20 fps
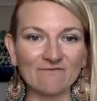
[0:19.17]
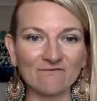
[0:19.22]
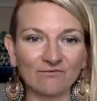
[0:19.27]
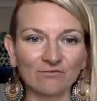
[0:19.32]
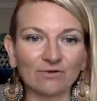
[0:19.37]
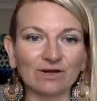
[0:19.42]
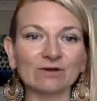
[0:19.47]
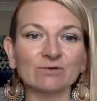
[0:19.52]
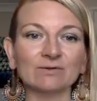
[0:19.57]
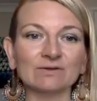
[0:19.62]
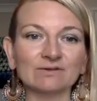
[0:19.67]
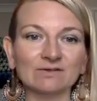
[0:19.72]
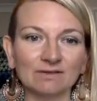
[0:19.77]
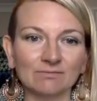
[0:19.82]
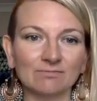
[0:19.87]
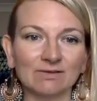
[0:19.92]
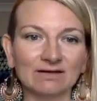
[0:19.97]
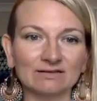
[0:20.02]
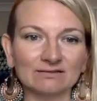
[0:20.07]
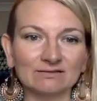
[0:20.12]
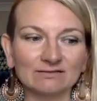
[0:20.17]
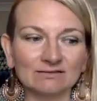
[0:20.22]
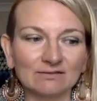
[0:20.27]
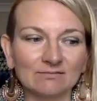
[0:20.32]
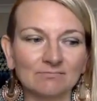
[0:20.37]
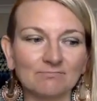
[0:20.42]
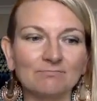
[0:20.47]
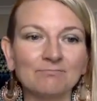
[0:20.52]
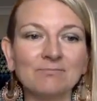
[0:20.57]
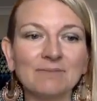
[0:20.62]
frequency band,
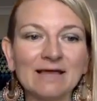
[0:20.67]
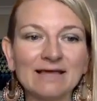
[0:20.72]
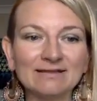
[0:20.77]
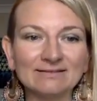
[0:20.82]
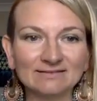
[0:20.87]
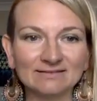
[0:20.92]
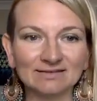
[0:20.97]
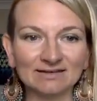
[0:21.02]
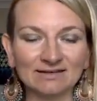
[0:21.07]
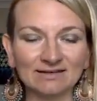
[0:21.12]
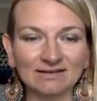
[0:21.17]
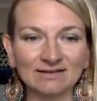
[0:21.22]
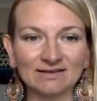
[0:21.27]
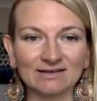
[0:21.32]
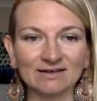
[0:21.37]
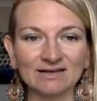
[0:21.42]
better,